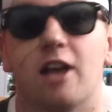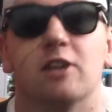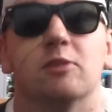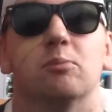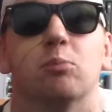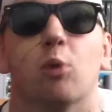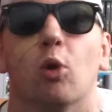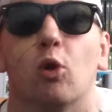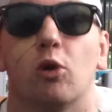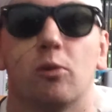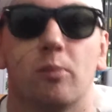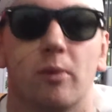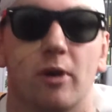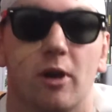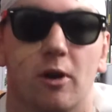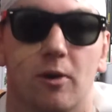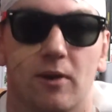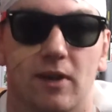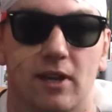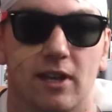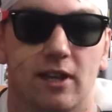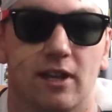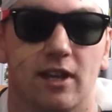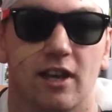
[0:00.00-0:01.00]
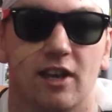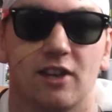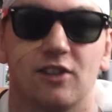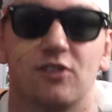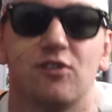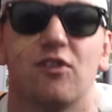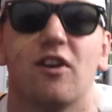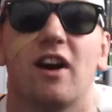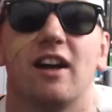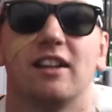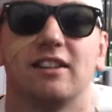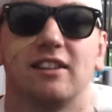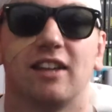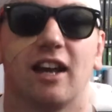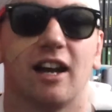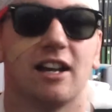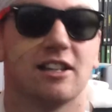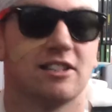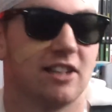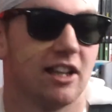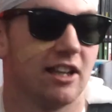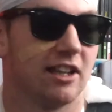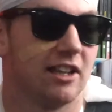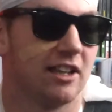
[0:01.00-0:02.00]
blown me away. It's
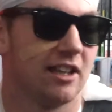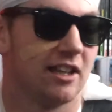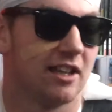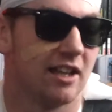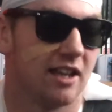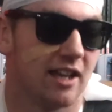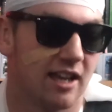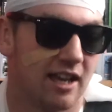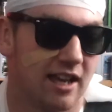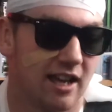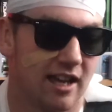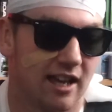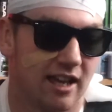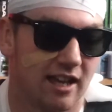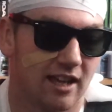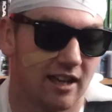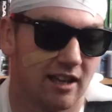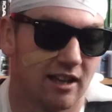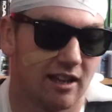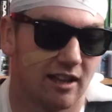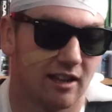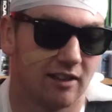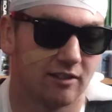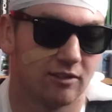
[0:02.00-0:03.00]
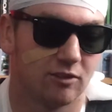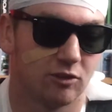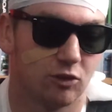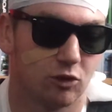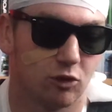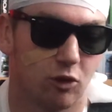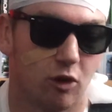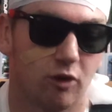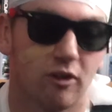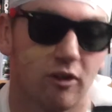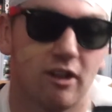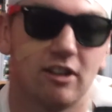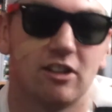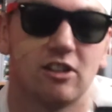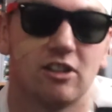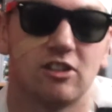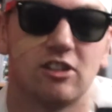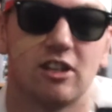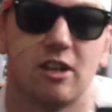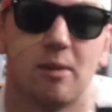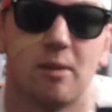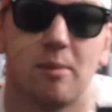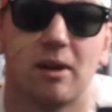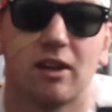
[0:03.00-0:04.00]
fantastic. So I'd like to say
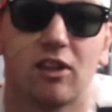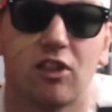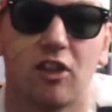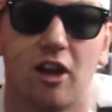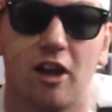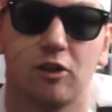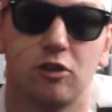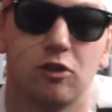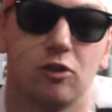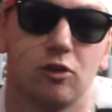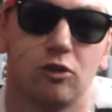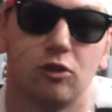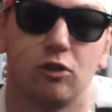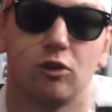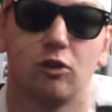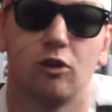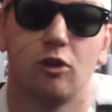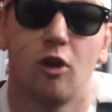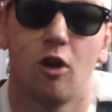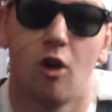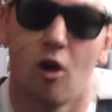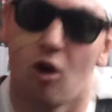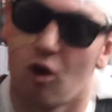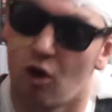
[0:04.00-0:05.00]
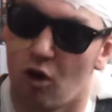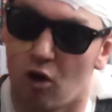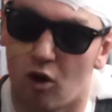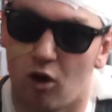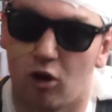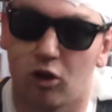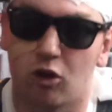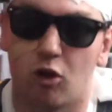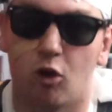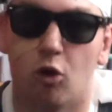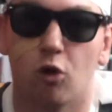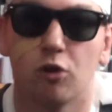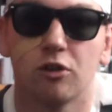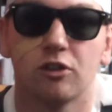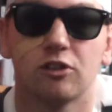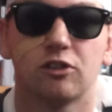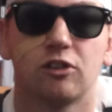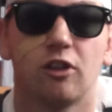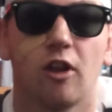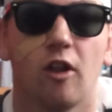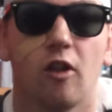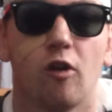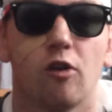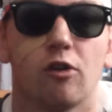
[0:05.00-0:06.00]
a big thank you to Cojones
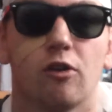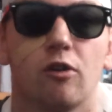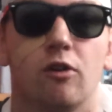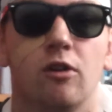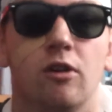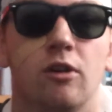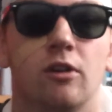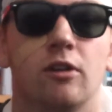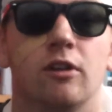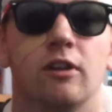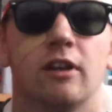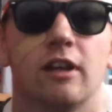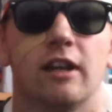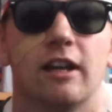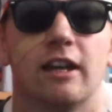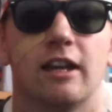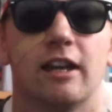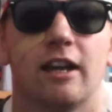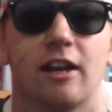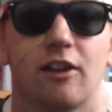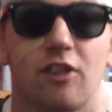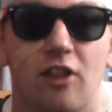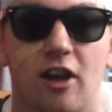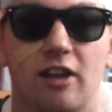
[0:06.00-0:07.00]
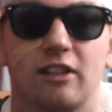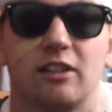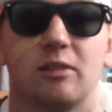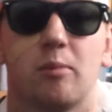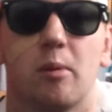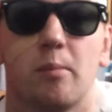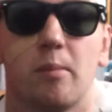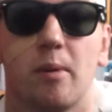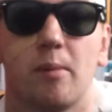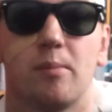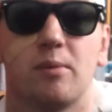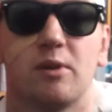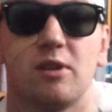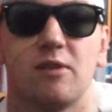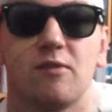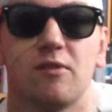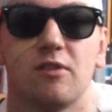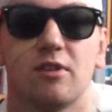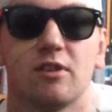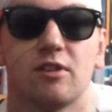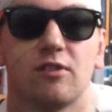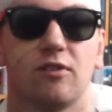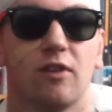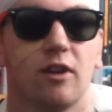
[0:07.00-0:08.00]
del Oro. I thanked him in my
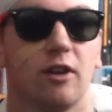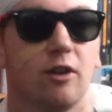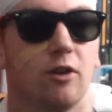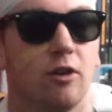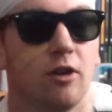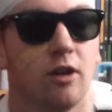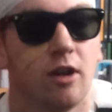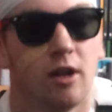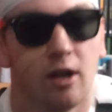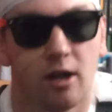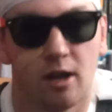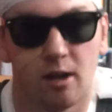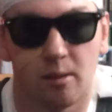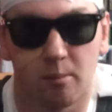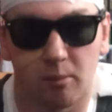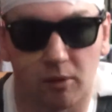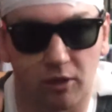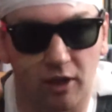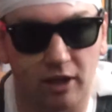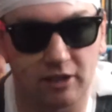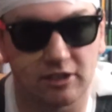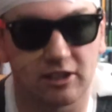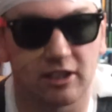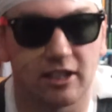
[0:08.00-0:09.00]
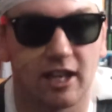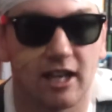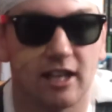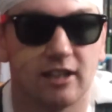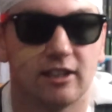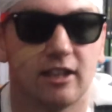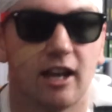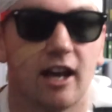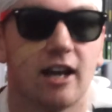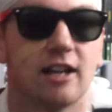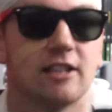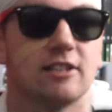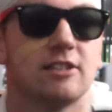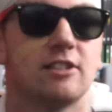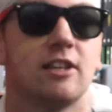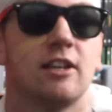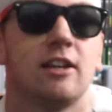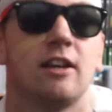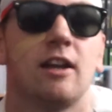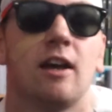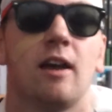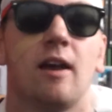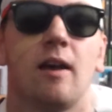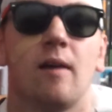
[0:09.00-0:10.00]
previous video. Thanks again, Daz.
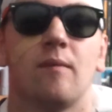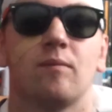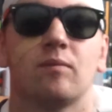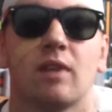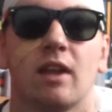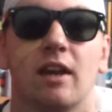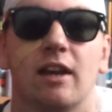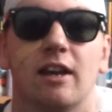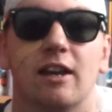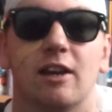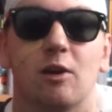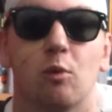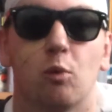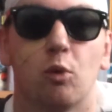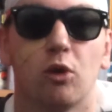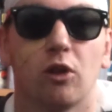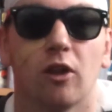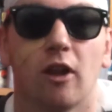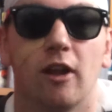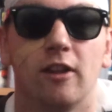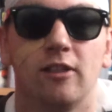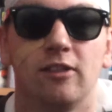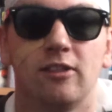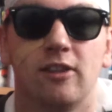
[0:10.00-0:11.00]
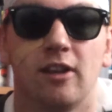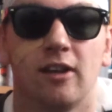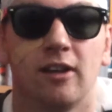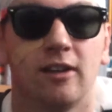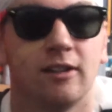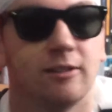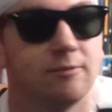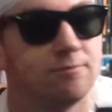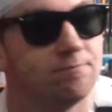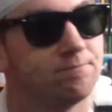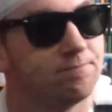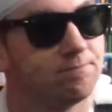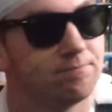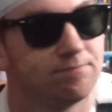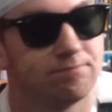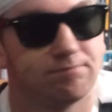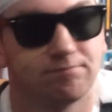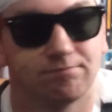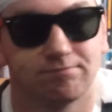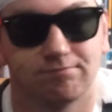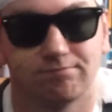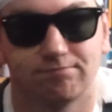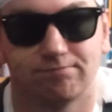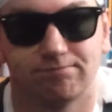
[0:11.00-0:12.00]
Woodland.
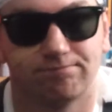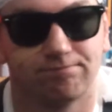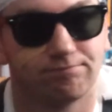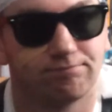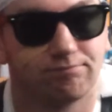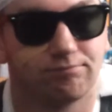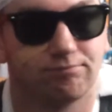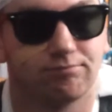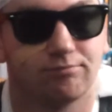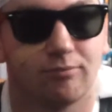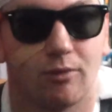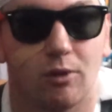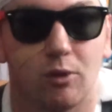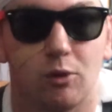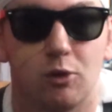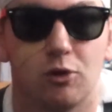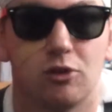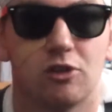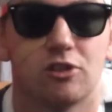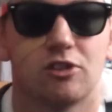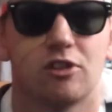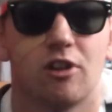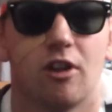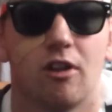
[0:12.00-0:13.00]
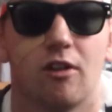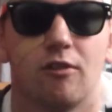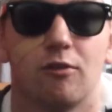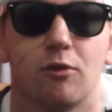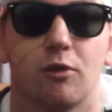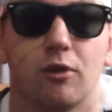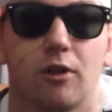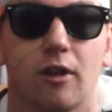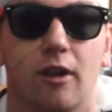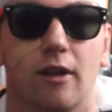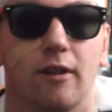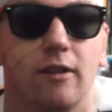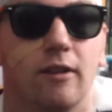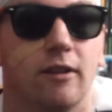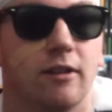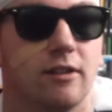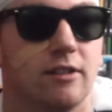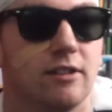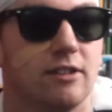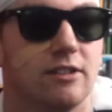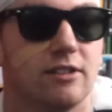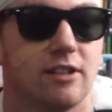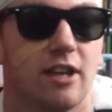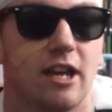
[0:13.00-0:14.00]
Who doesn't love Woodland?
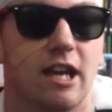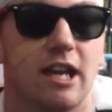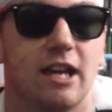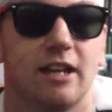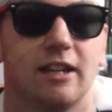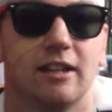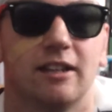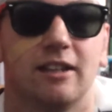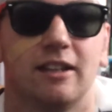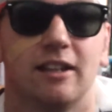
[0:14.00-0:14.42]
He's a...